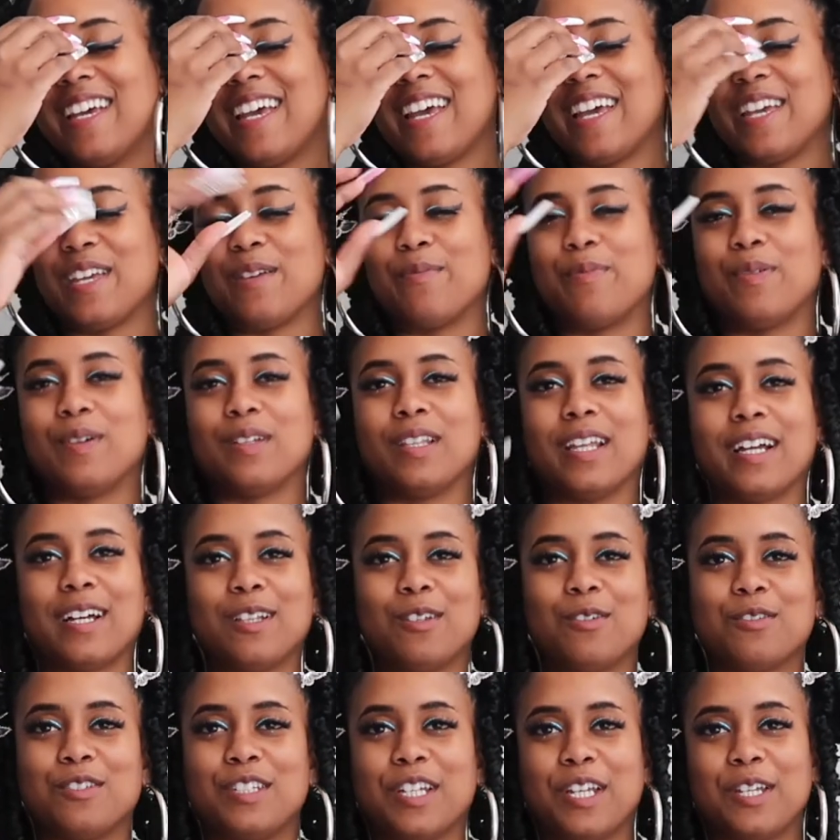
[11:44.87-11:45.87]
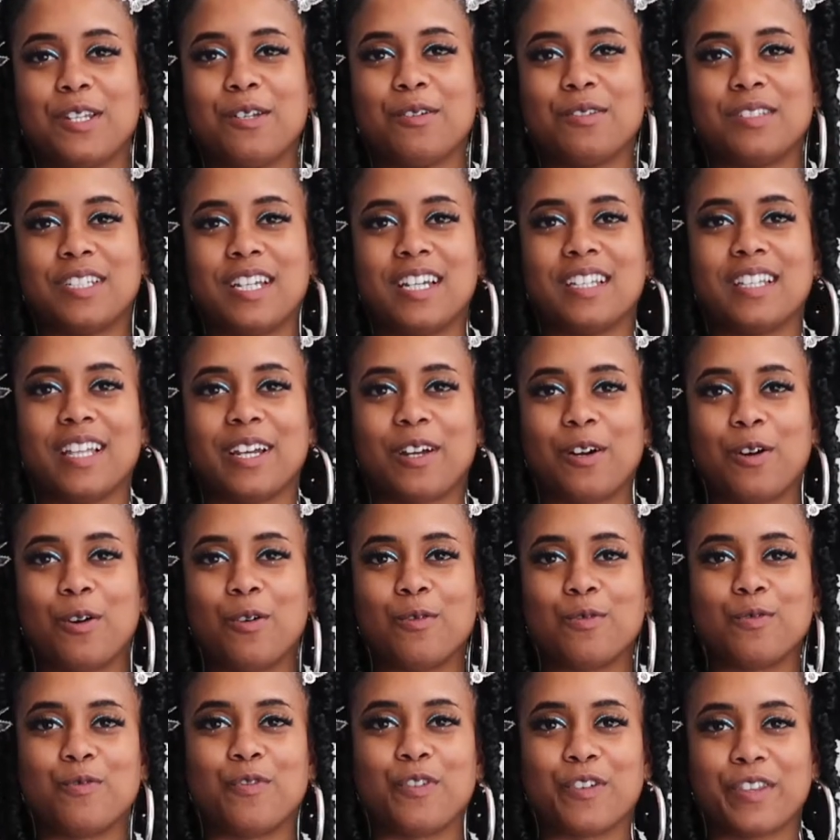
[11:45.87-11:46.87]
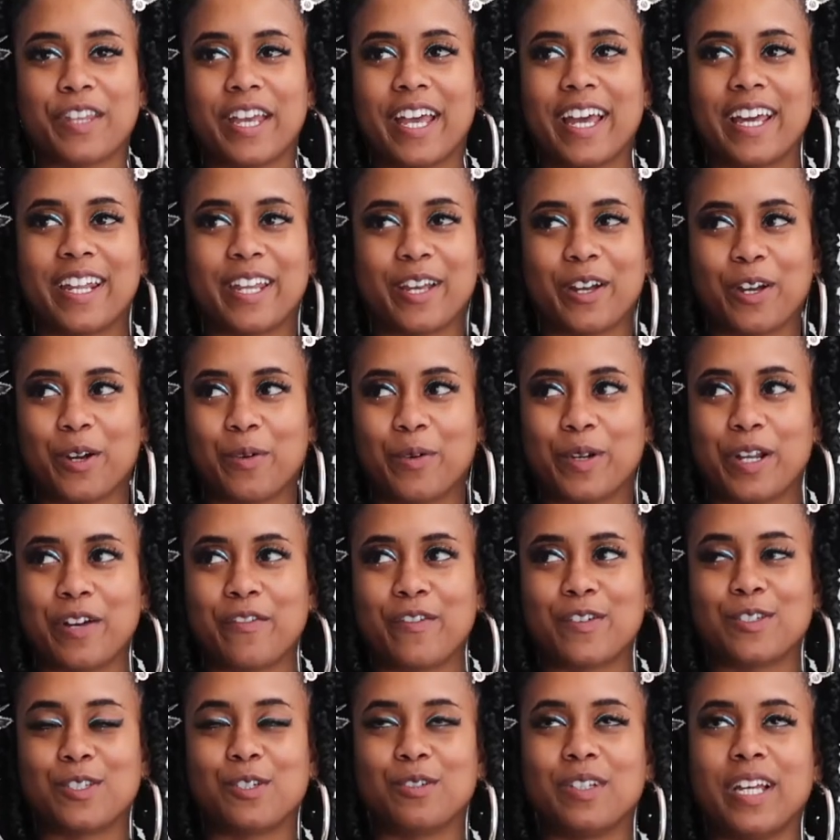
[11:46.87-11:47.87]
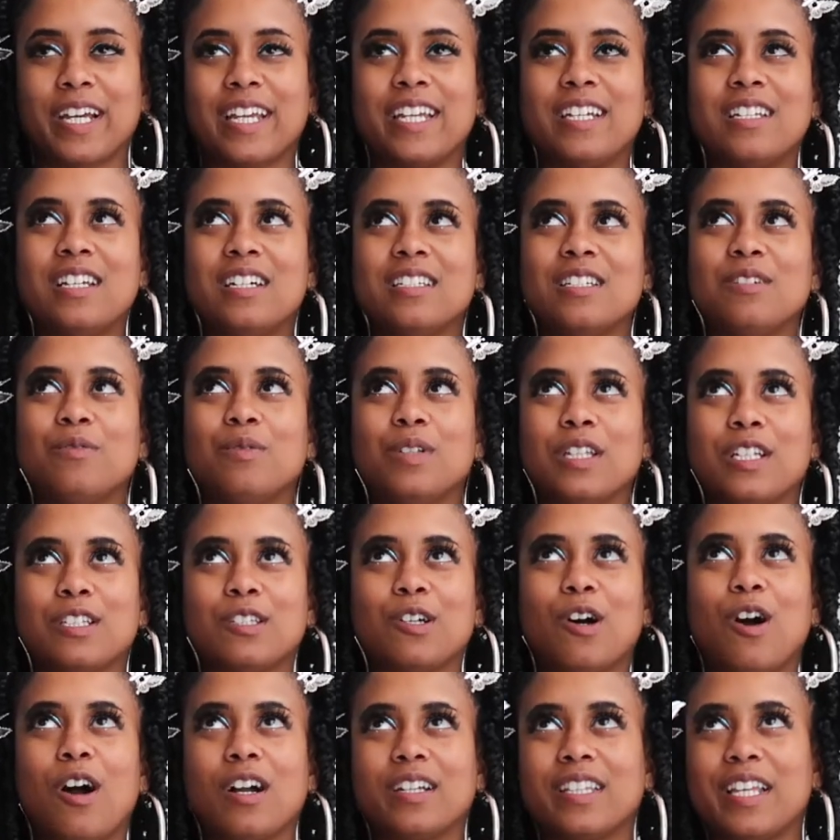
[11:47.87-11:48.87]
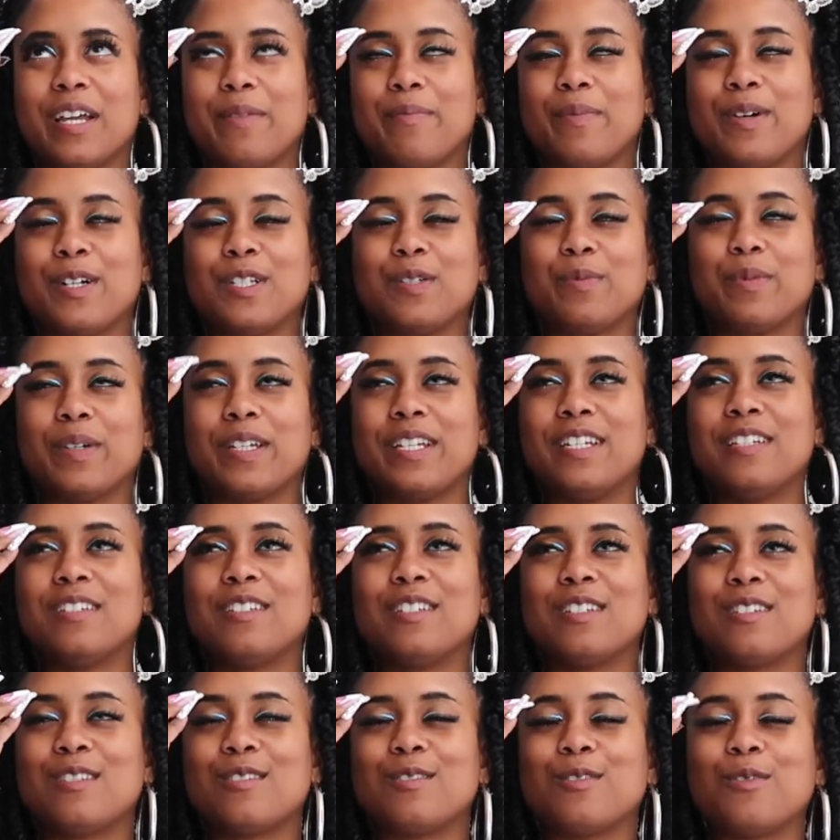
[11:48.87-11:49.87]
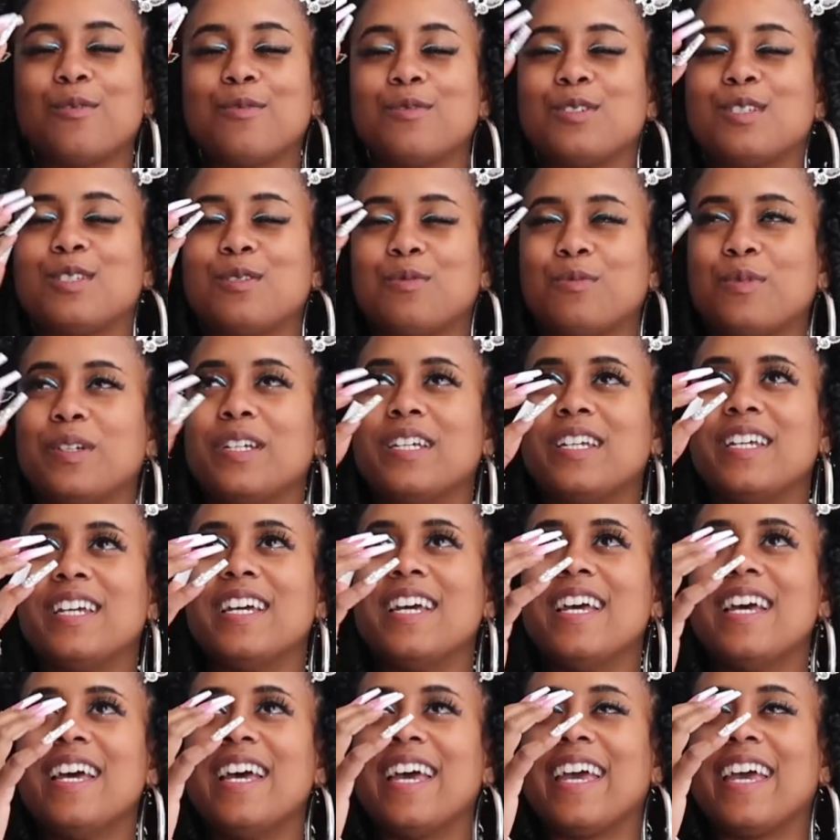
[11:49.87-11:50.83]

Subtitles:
And he put like a little sticky note saying like, oh, for the headache or whatever. So like, he doesn't really talk that much, but he's just so sweet.